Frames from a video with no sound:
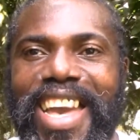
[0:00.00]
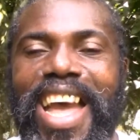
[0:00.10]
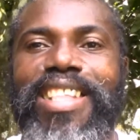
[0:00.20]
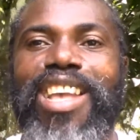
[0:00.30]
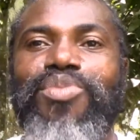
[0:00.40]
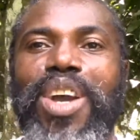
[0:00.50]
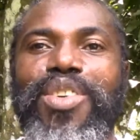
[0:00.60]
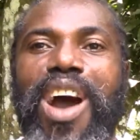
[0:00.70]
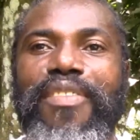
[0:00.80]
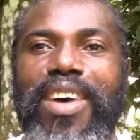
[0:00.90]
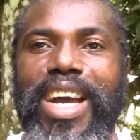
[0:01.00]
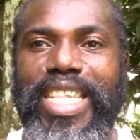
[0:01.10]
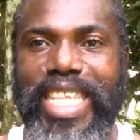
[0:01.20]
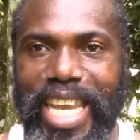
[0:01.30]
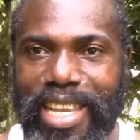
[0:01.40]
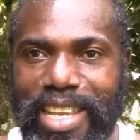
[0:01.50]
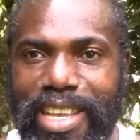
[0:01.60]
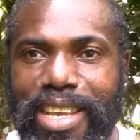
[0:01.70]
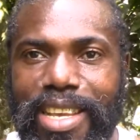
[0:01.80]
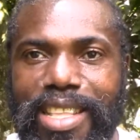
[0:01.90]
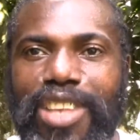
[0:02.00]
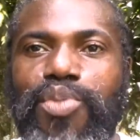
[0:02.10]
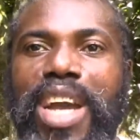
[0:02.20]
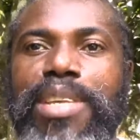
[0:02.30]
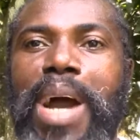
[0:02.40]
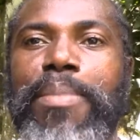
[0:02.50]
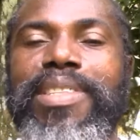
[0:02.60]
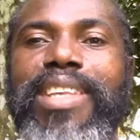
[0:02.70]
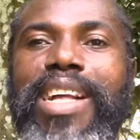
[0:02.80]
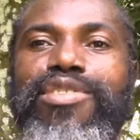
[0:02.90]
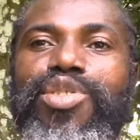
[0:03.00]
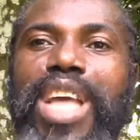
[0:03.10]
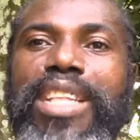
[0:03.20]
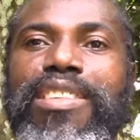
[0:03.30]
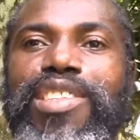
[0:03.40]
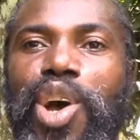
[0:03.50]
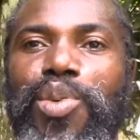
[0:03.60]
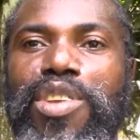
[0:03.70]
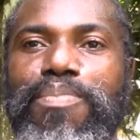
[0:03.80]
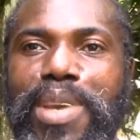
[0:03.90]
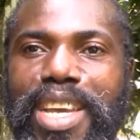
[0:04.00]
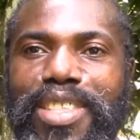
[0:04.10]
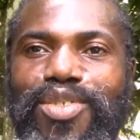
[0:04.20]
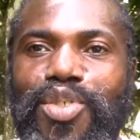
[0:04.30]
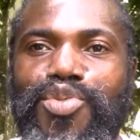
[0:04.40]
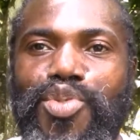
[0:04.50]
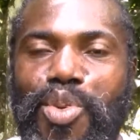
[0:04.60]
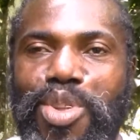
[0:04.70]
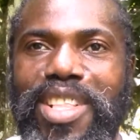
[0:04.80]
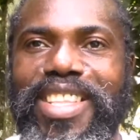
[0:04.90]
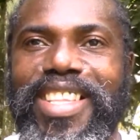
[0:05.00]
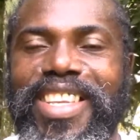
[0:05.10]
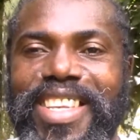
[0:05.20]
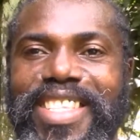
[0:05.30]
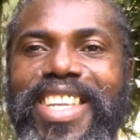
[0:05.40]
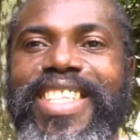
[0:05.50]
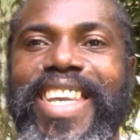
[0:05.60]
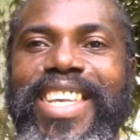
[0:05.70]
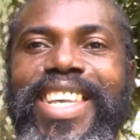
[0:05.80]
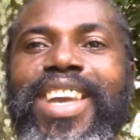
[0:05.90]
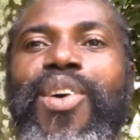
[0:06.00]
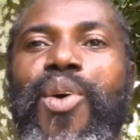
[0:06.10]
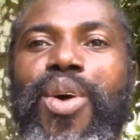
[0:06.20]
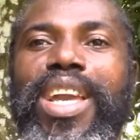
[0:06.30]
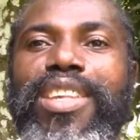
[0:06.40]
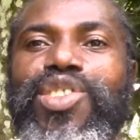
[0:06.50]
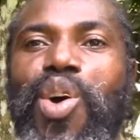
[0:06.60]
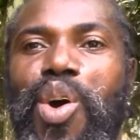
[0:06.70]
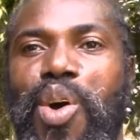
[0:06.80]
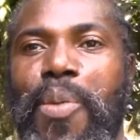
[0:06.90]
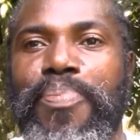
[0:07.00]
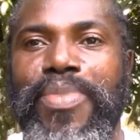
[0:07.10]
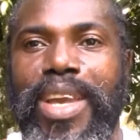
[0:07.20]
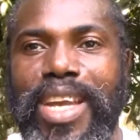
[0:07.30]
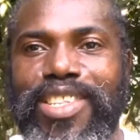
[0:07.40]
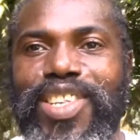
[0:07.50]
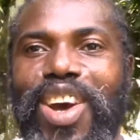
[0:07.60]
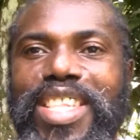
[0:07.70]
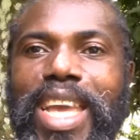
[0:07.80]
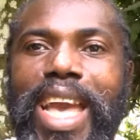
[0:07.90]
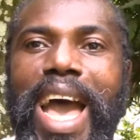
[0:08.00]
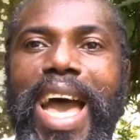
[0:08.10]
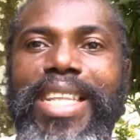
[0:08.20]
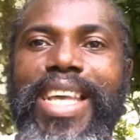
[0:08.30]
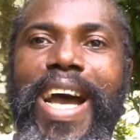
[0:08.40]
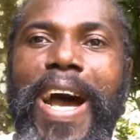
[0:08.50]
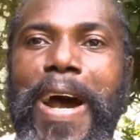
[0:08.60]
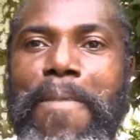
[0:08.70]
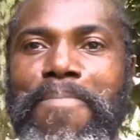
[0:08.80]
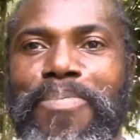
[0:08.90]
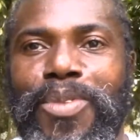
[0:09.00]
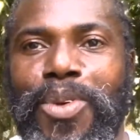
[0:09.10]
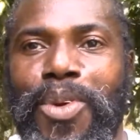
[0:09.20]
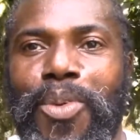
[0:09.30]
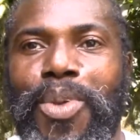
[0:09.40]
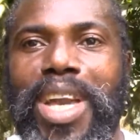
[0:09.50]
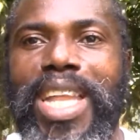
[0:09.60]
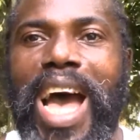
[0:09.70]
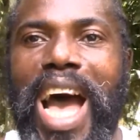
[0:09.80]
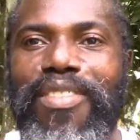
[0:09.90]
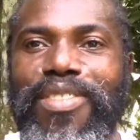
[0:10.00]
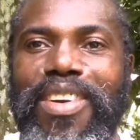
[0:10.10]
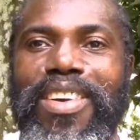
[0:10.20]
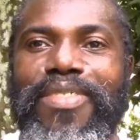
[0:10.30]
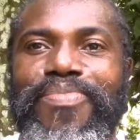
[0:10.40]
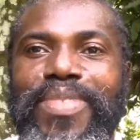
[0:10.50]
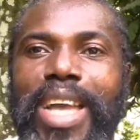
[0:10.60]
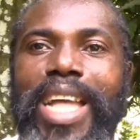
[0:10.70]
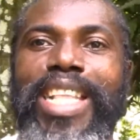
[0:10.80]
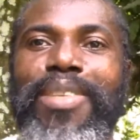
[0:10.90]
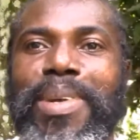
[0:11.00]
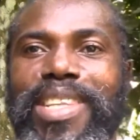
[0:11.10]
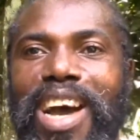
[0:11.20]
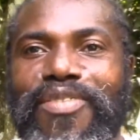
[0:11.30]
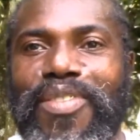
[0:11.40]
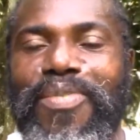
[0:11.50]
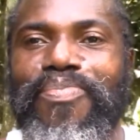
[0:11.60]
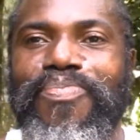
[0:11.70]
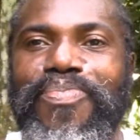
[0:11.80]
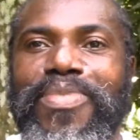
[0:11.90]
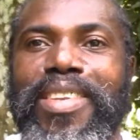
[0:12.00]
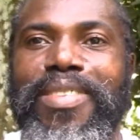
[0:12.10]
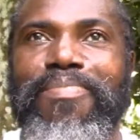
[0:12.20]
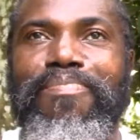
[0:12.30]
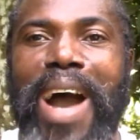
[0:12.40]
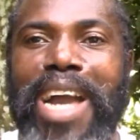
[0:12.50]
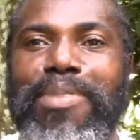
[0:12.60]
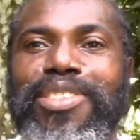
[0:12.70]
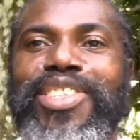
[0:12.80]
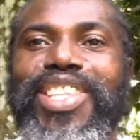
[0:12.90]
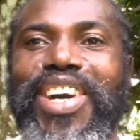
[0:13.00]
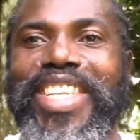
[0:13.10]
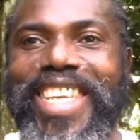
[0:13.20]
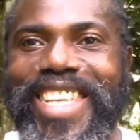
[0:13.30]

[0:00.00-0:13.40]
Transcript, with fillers: And that's why you have a day. That's why the Bible tells you that the sun was made to rule the day. Okay, so it's Sunday and um, we're going to have a little bit of Bible study.